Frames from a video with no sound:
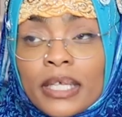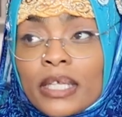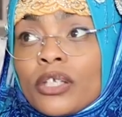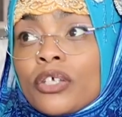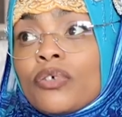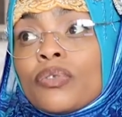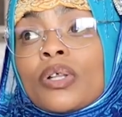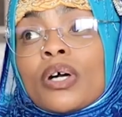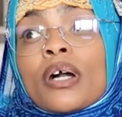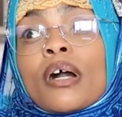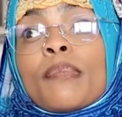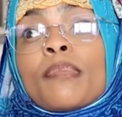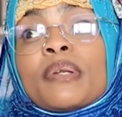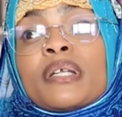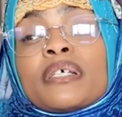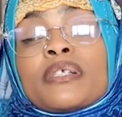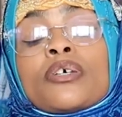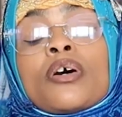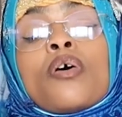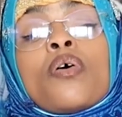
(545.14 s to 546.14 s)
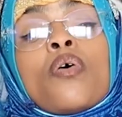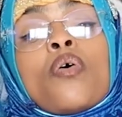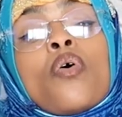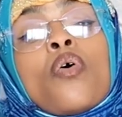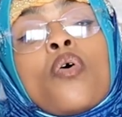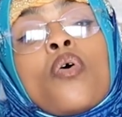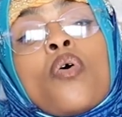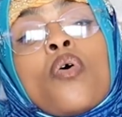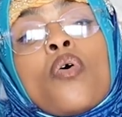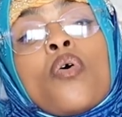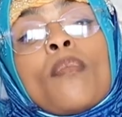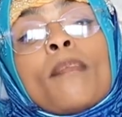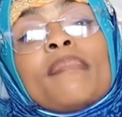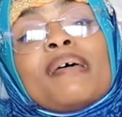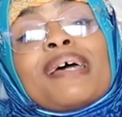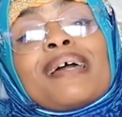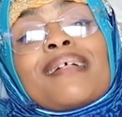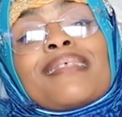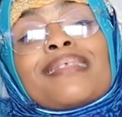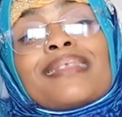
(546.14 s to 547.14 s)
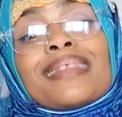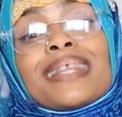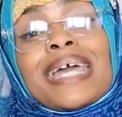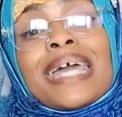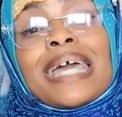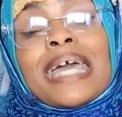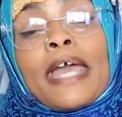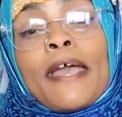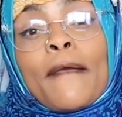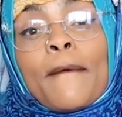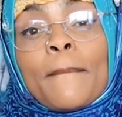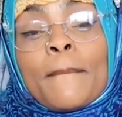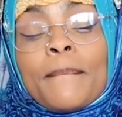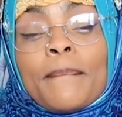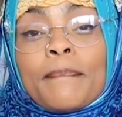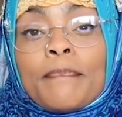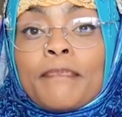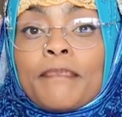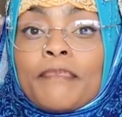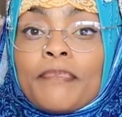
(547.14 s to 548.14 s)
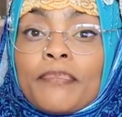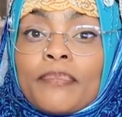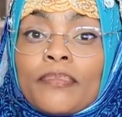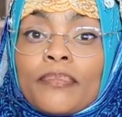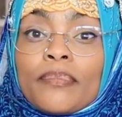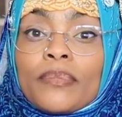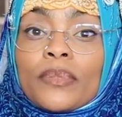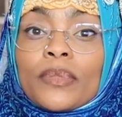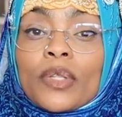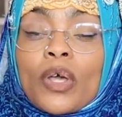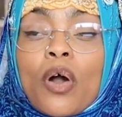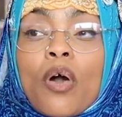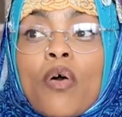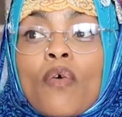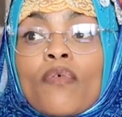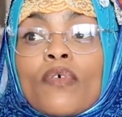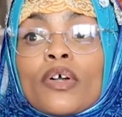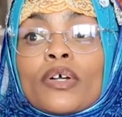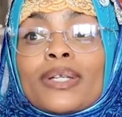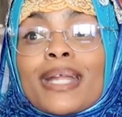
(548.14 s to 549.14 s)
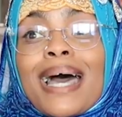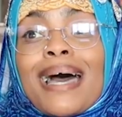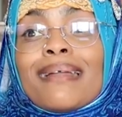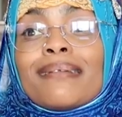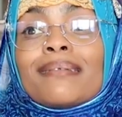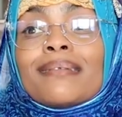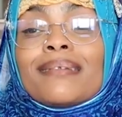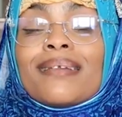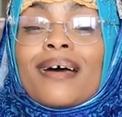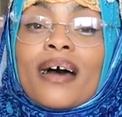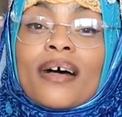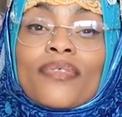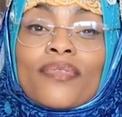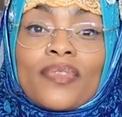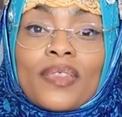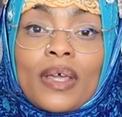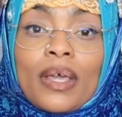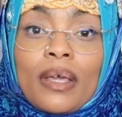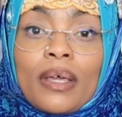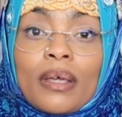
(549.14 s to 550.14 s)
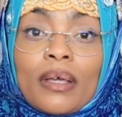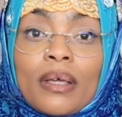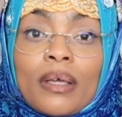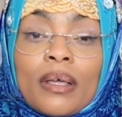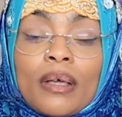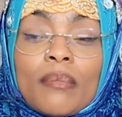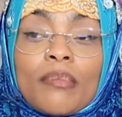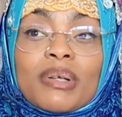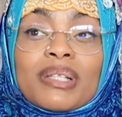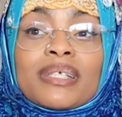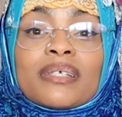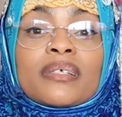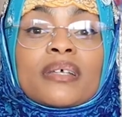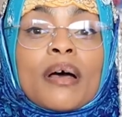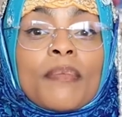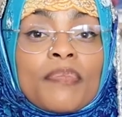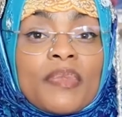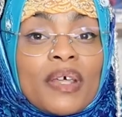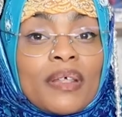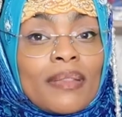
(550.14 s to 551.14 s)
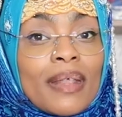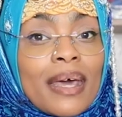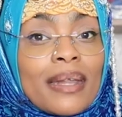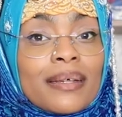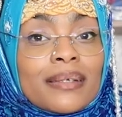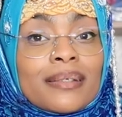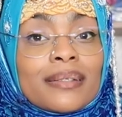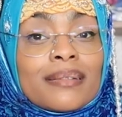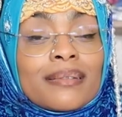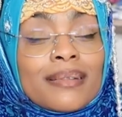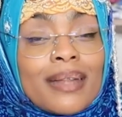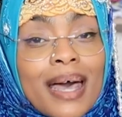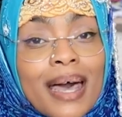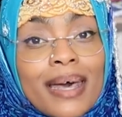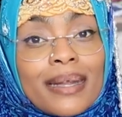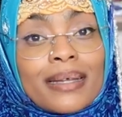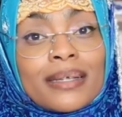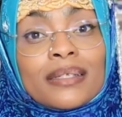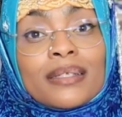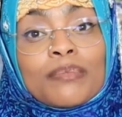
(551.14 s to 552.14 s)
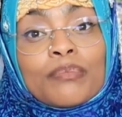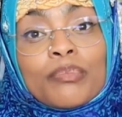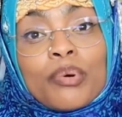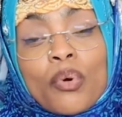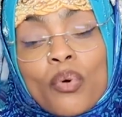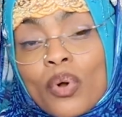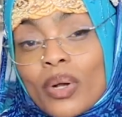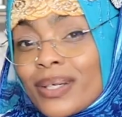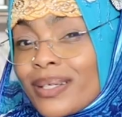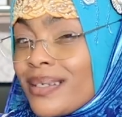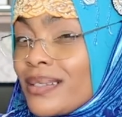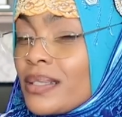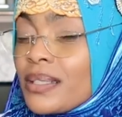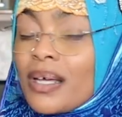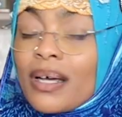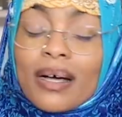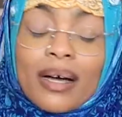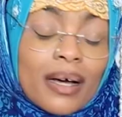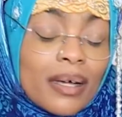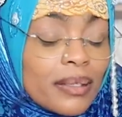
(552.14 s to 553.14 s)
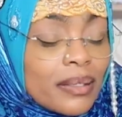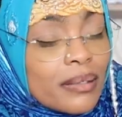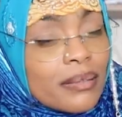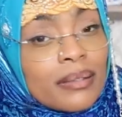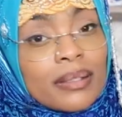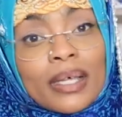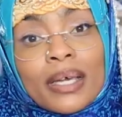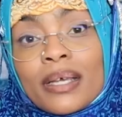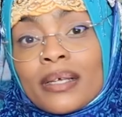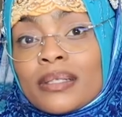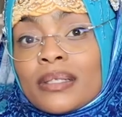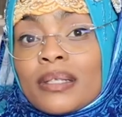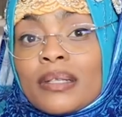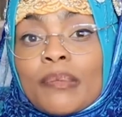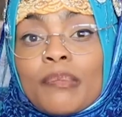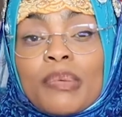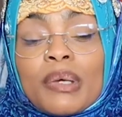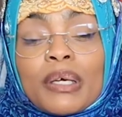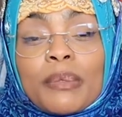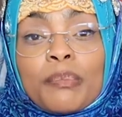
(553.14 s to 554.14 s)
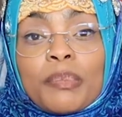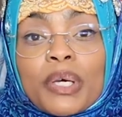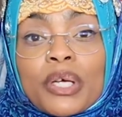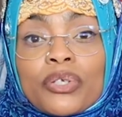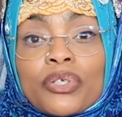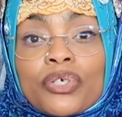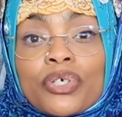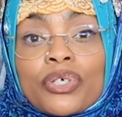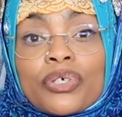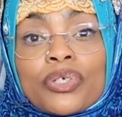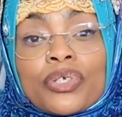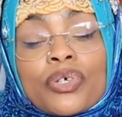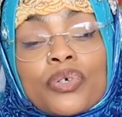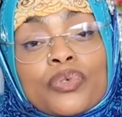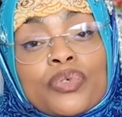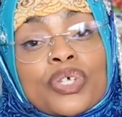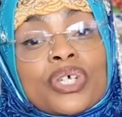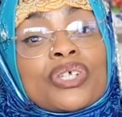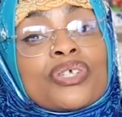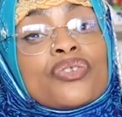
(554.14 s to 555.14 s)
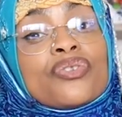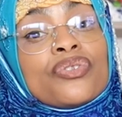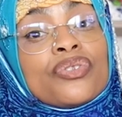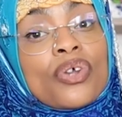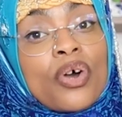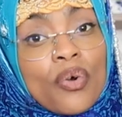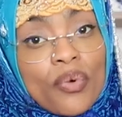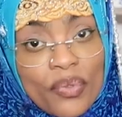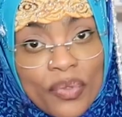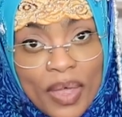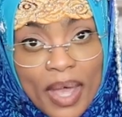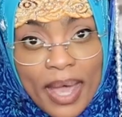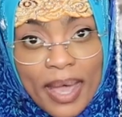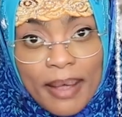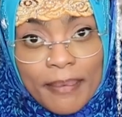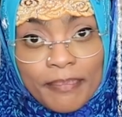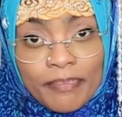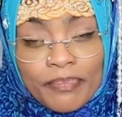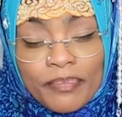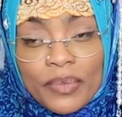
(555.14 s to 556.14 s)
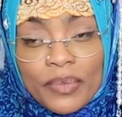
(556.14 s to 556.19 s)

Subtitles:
And then you look up and it's a whole big thing over not nothing, but something that is not as important as the other things in the big picture. So just know that,